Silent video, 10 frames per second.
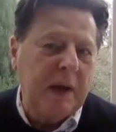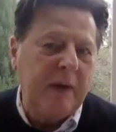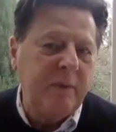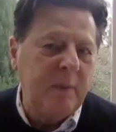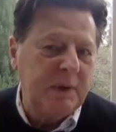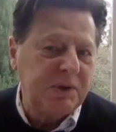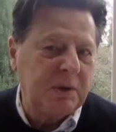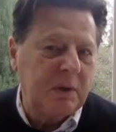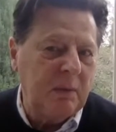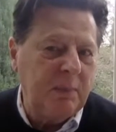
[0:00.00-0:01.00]
Governments
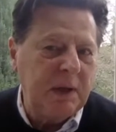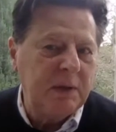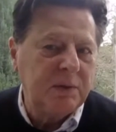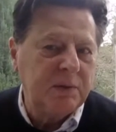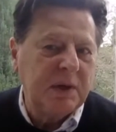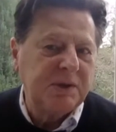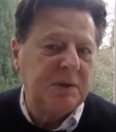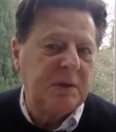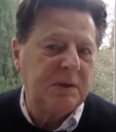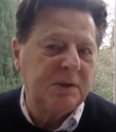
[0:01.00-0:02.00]
are going to be
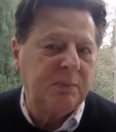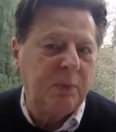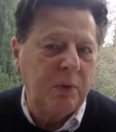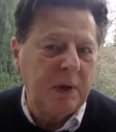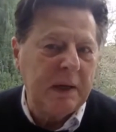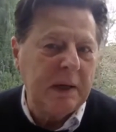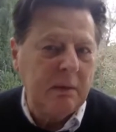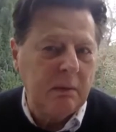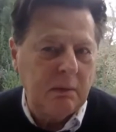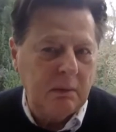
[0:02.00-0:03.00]
interested in
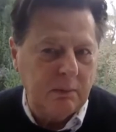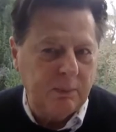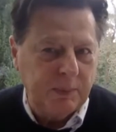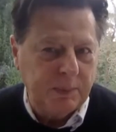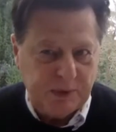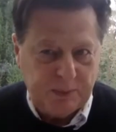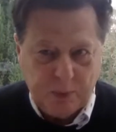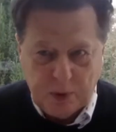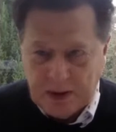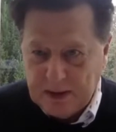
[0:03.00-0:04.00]
supporting
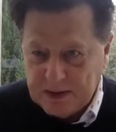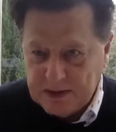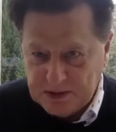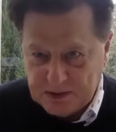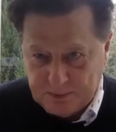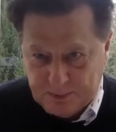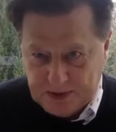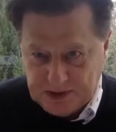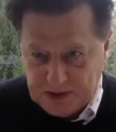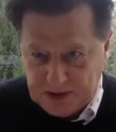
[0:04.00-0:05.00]
this
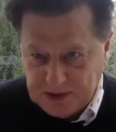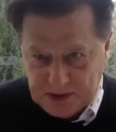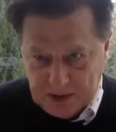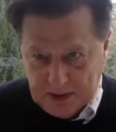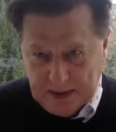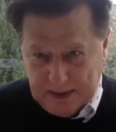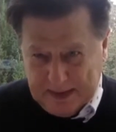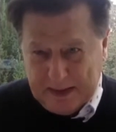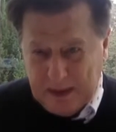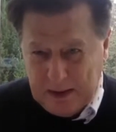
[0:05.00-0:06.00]
business.
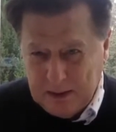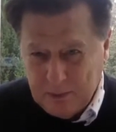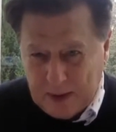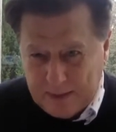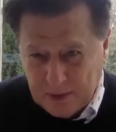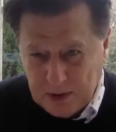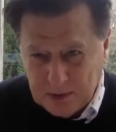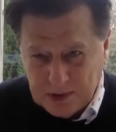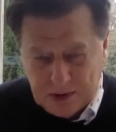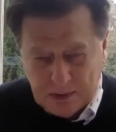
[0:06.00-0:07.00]
They need the
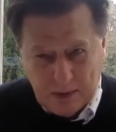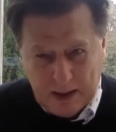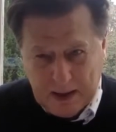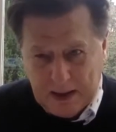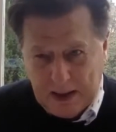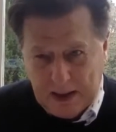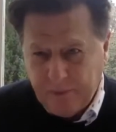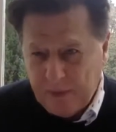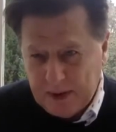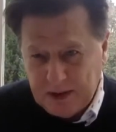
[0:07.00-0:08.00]
revenues.
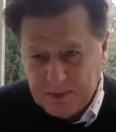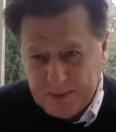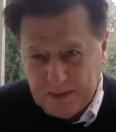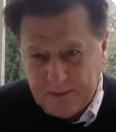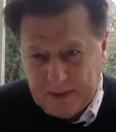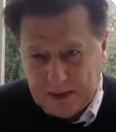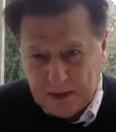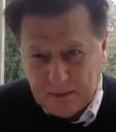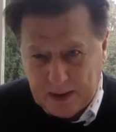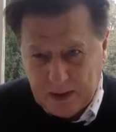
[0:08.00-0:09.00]
Everybody's been
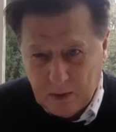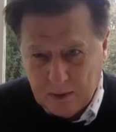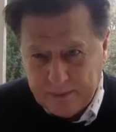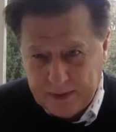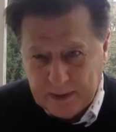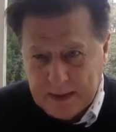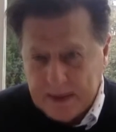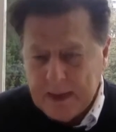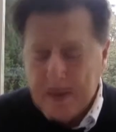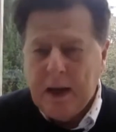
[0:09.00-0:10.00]
affected by COVID.
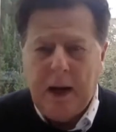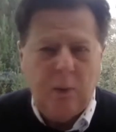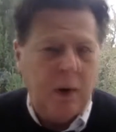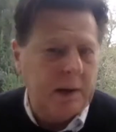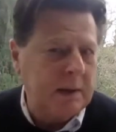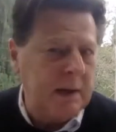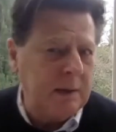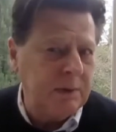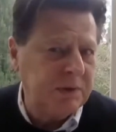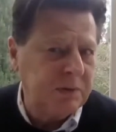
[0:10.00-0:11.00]
I walk
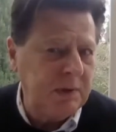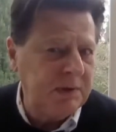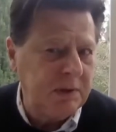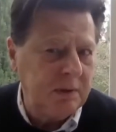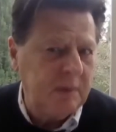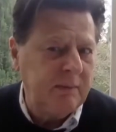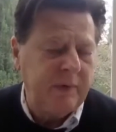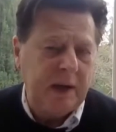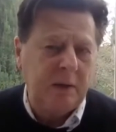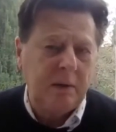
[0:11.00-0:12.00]
down the streets here in
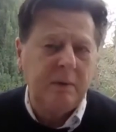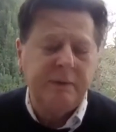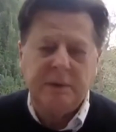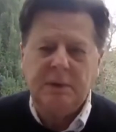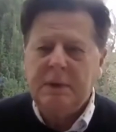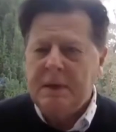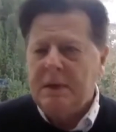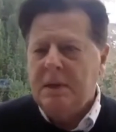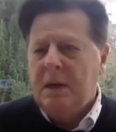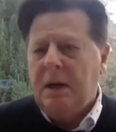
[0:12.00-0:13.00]
Vancouver.
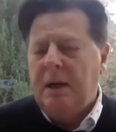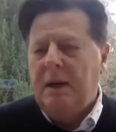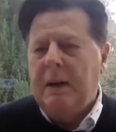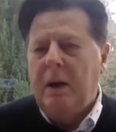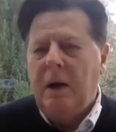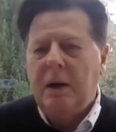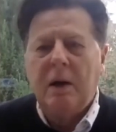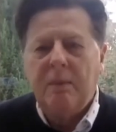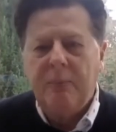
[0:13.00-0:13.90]
On our